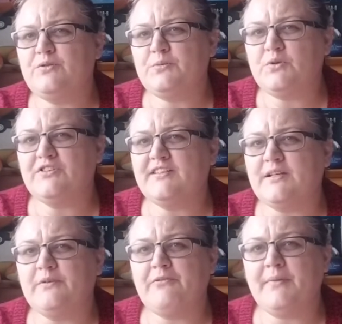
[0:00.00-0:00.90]
she's always
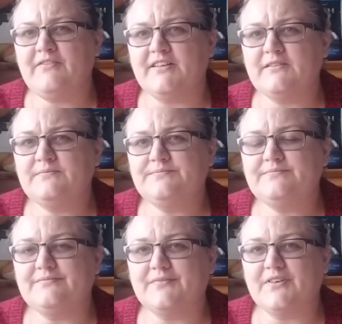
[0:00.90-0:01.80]
wanted with a mother.
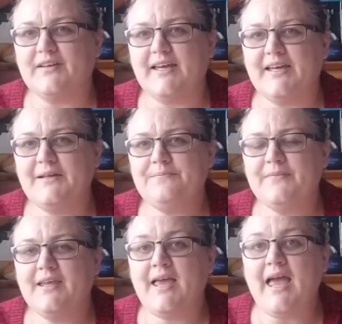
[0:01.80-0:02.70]
Okay?
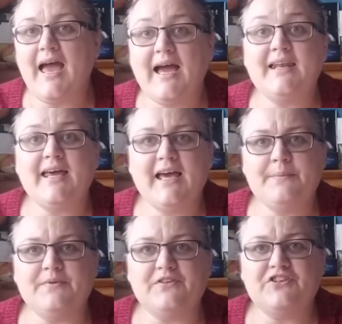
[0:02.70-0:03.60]
And that
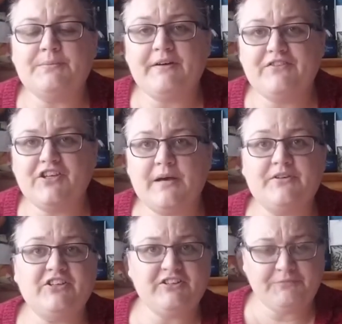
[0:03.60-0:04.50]
happens. She mothers
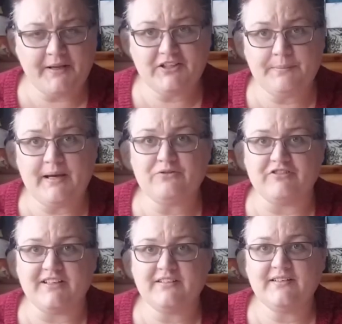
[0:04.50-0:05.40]
her, but she respects her
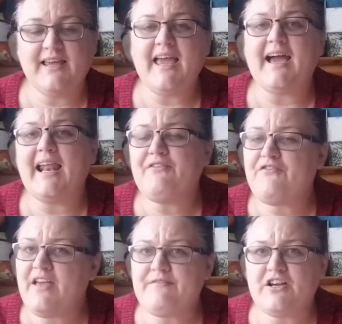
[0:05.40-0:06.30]
boundaries. And
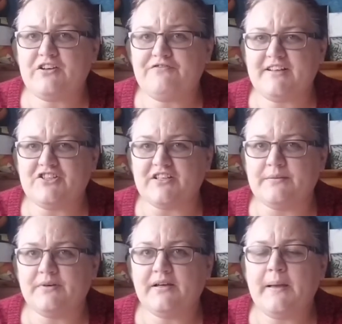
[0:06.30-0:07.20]
have a very, very good
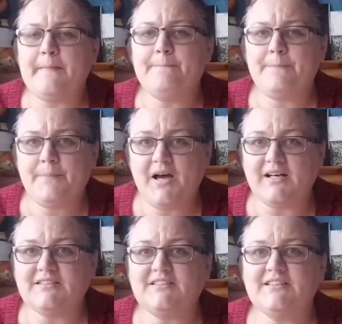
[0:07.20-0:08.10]
friendship.
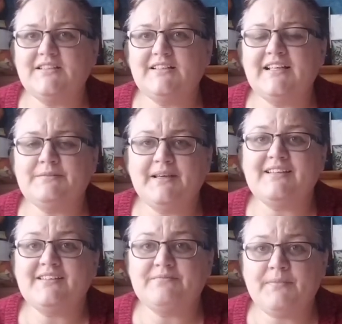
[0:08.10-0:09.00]
But
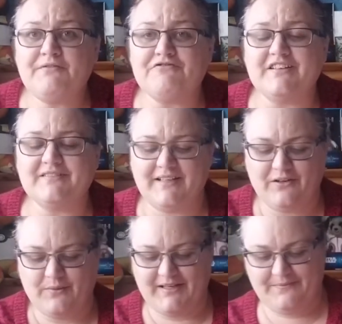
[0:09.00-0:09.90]
it's mothering,
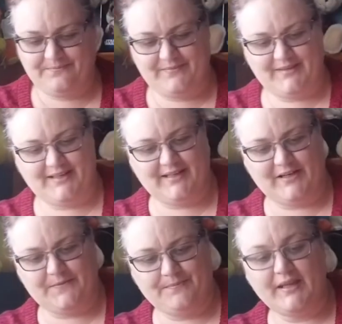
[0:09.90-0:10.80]
in a way.
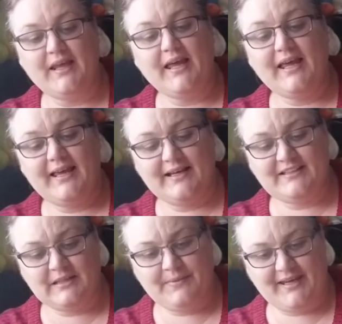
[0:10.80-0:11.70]
Here you go.
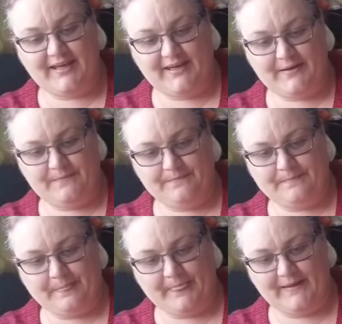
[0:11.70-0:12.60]
This is the bit here,
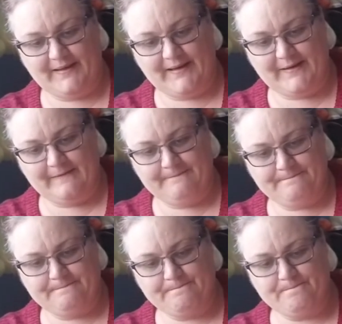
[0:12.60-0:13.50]
okay,
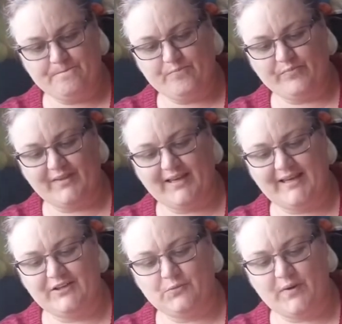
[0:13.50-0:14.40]

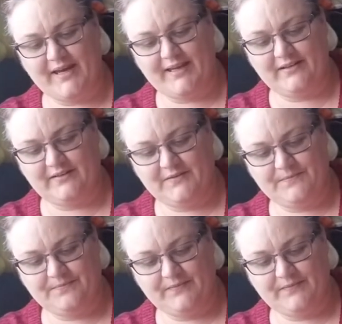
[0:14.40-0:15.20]
is when...